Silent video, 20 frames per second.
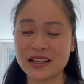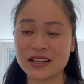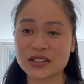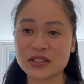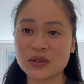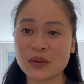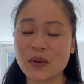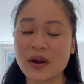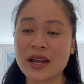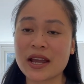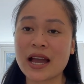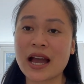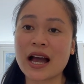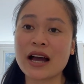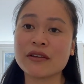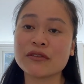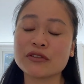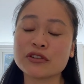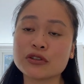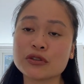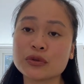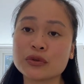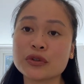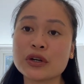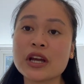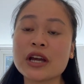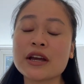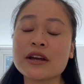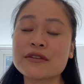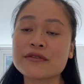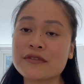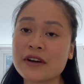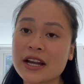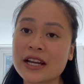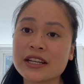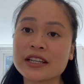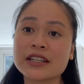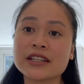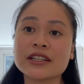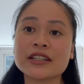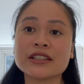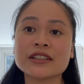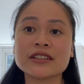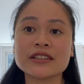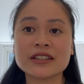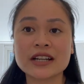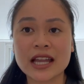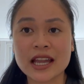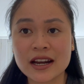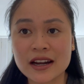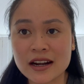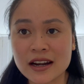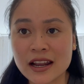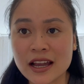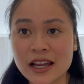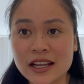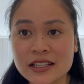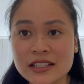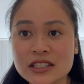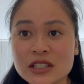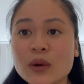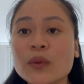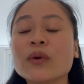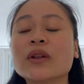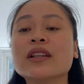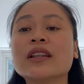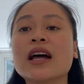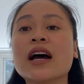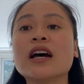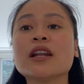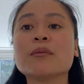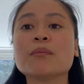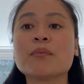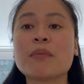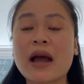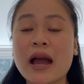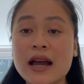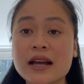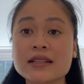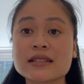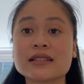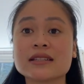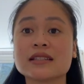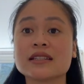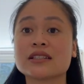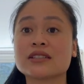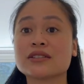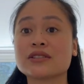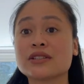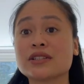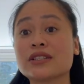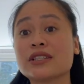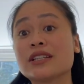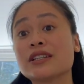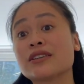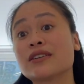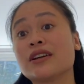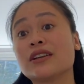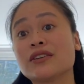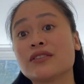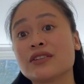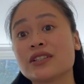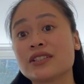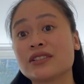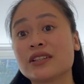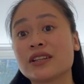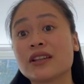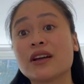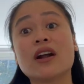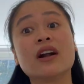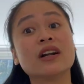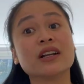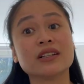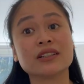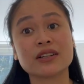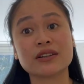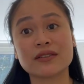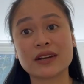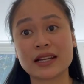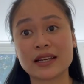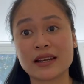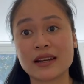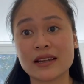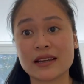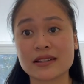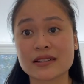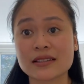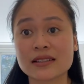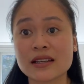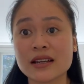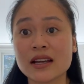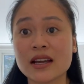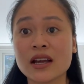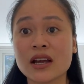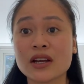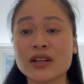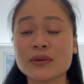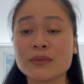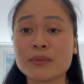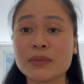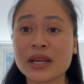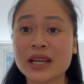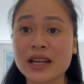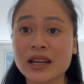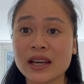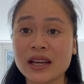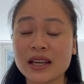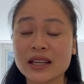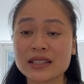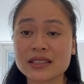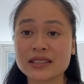So I have to find another airlines that will not pass in a certain countries that are in the red list, because